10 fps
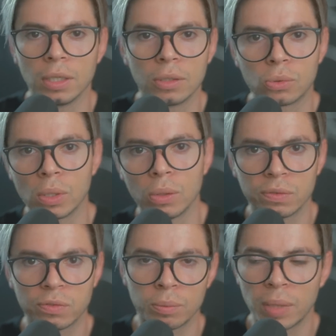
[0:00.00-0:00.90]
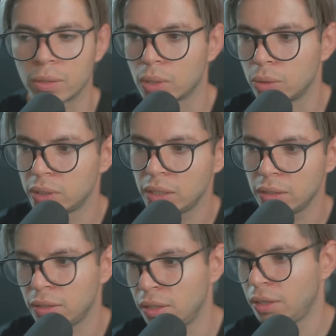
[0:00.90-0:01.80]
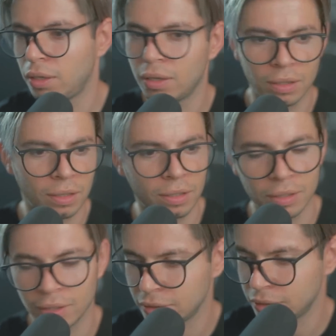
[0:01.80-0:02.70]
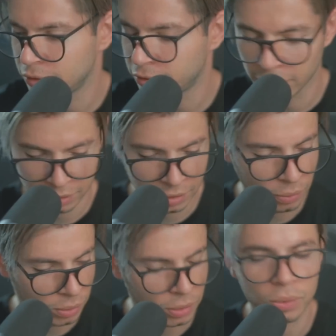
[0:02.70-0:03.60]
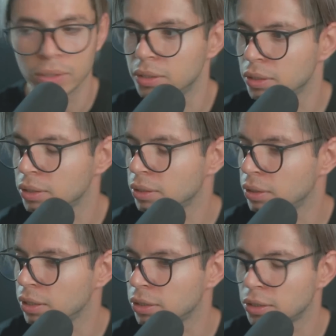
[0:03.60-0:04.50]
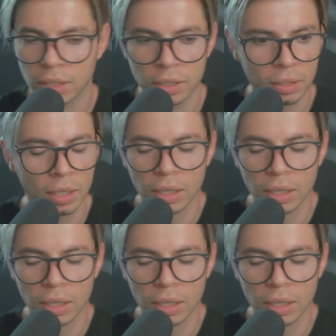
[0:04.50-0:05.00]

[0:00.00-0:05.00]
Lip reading: A rose from my Rosé. Fuck, that was cringy as shit.